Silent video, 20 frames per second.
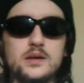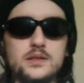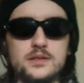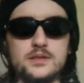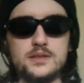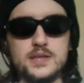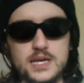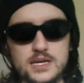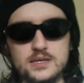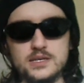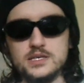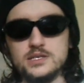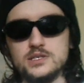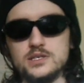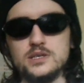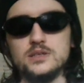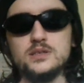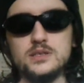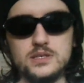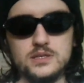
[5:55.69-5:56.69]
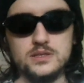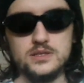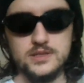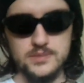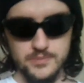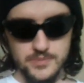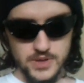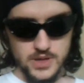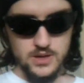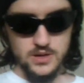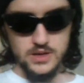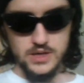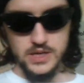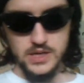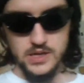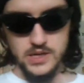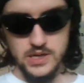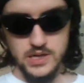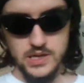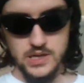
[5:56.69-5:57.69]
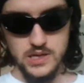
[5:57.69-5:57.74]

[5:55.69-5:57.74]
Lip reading: I then decided to buy